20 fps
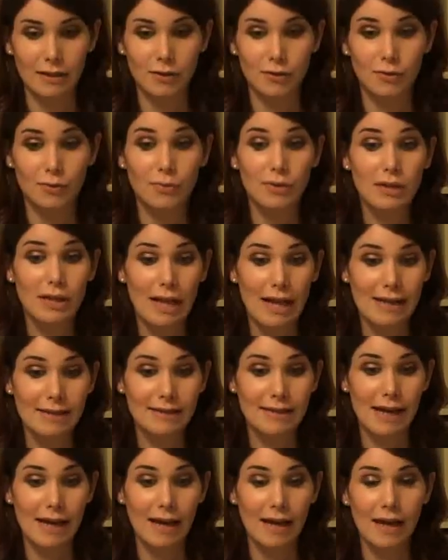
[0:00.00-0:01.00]
You should
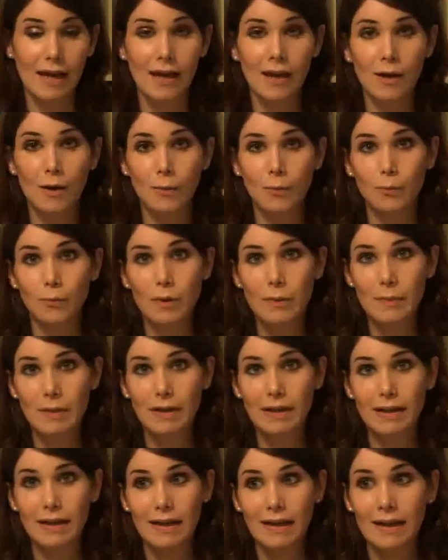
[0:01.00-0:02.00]
realize that
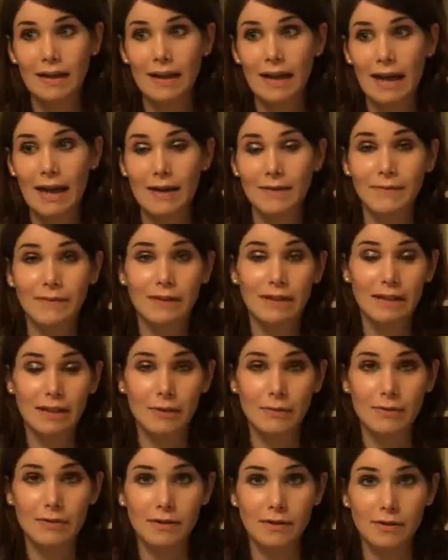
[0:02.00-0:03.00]
women have
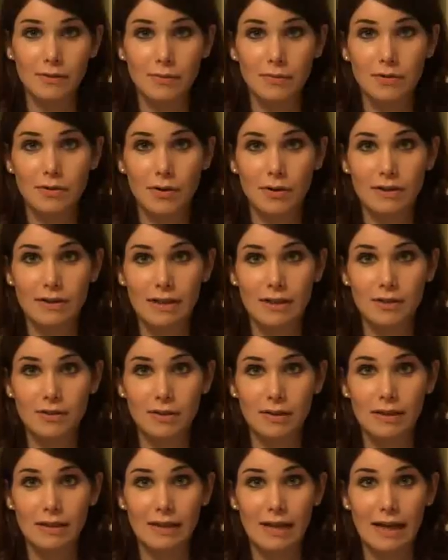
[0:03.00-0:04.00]
clitorises, which are
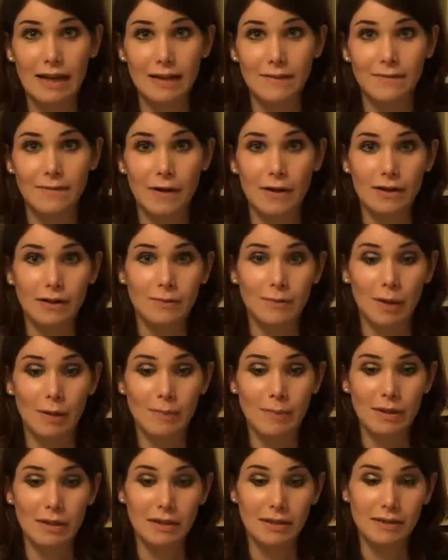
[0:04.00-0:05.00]
essentially like very small
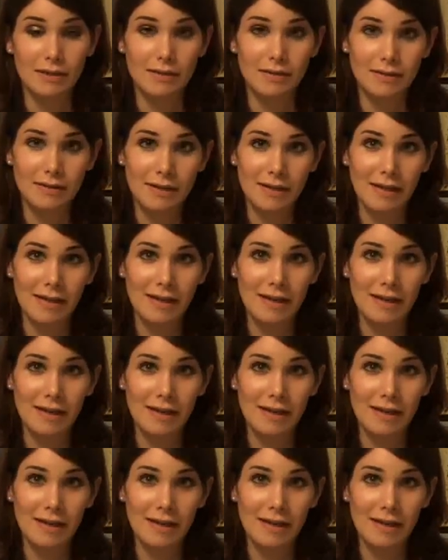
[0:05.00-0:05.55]
penises,